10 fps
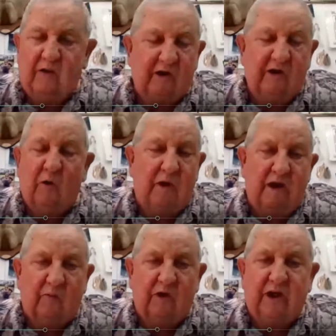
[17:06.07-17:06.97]
It don't
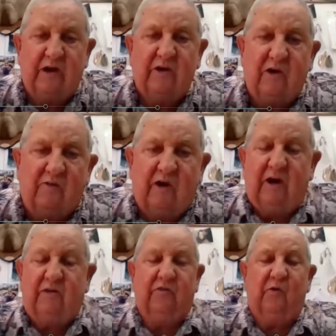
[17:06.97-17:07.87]
matter what kind of cover. I
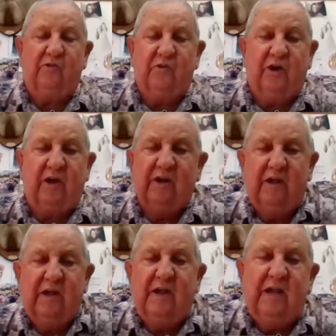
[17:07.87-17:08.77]
like to throw a jig.
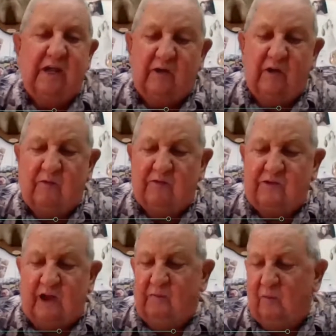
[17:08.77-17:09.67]
That was
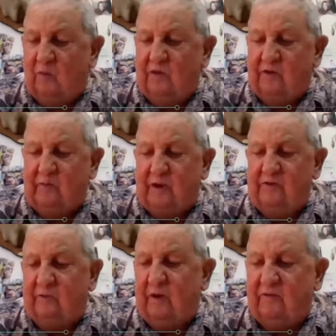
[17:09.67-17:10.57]
kind of born into me
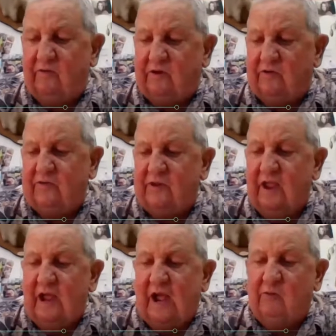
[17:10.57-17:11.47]
from ever, because
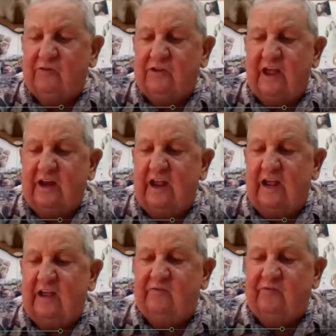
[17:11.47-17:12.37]
I was the kind of
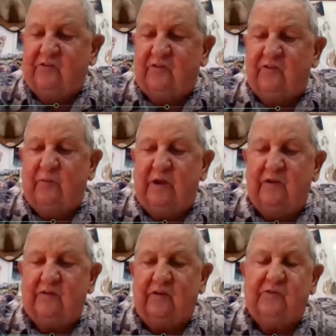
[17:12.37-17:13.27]
guy that fishes
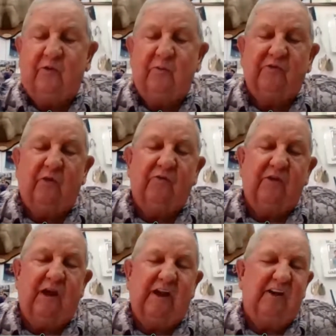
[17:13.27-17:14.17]
B.A.S.S tournaments over
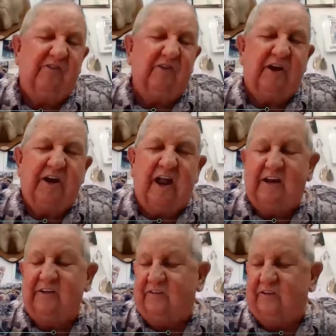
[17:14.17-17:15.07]
the 80s and the
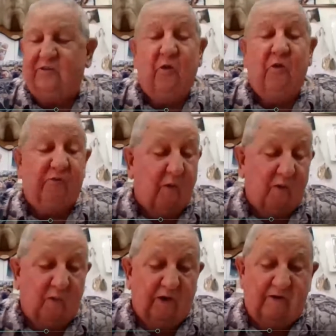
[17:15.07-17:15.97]
90s, the 204 or
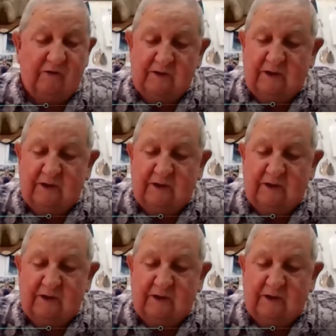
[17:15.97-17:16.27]
whatever.